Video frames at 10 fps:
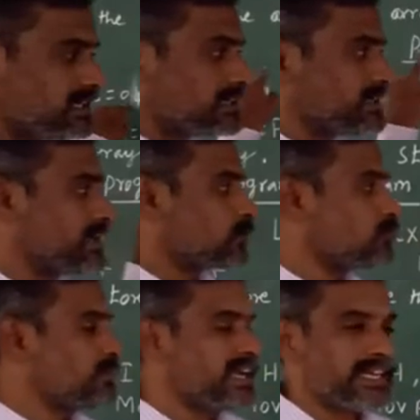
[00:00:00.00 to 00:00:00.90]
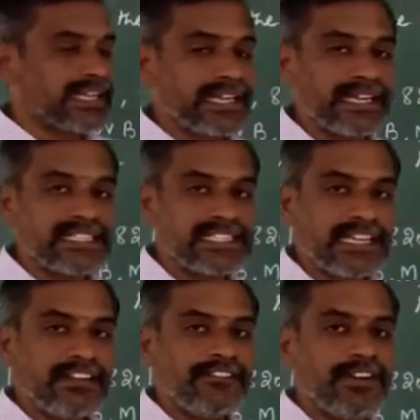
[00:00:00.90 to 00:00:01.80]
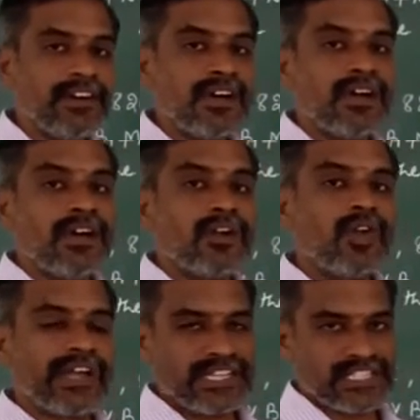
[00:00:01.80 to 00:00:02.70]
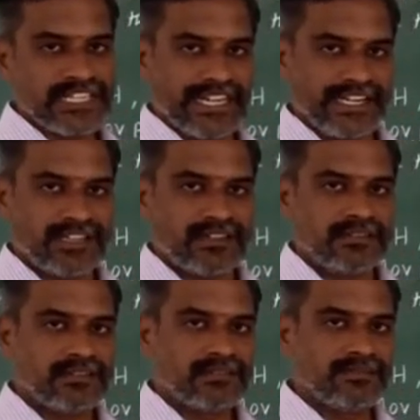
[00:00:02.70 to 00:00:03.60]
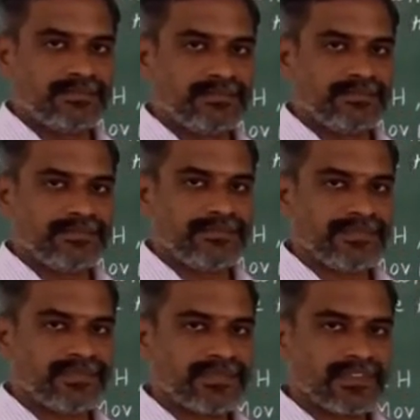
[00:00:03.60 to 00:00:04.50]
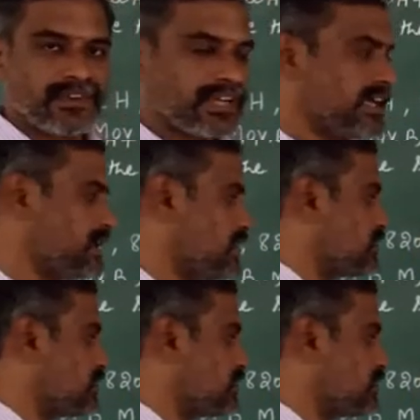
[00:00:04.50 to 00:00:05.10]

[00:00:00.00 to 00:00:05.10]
the accumulator itself lowest data. Okay. Now